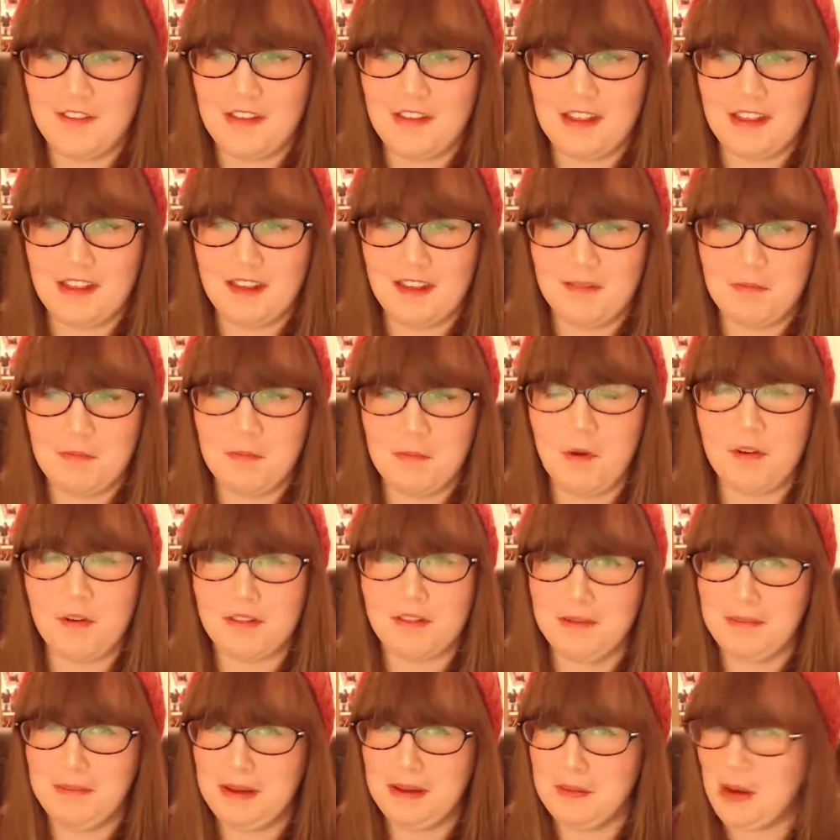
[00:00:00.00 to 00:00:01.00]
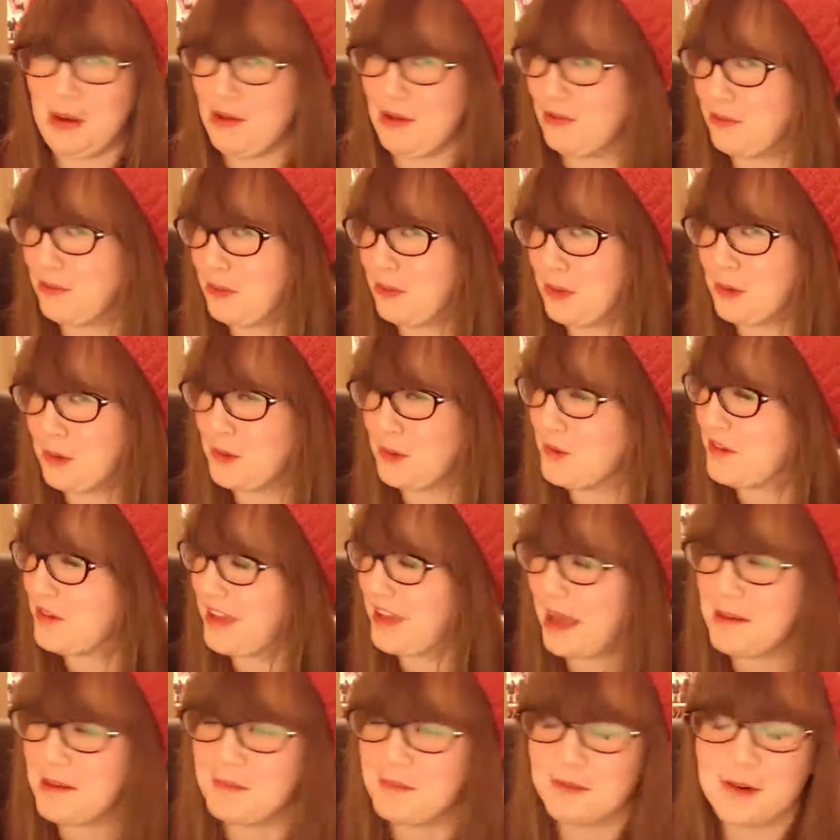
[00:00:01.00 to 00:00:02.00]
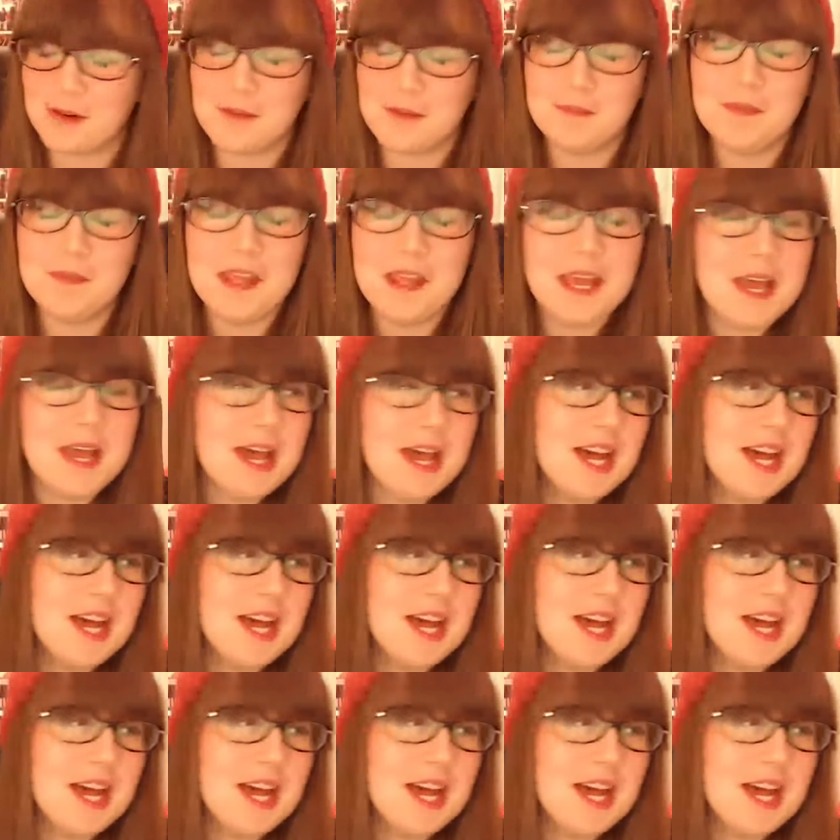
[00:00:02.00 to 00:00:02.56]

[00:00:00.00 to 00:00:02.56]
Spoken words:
I think that's possibly where squirrels came from.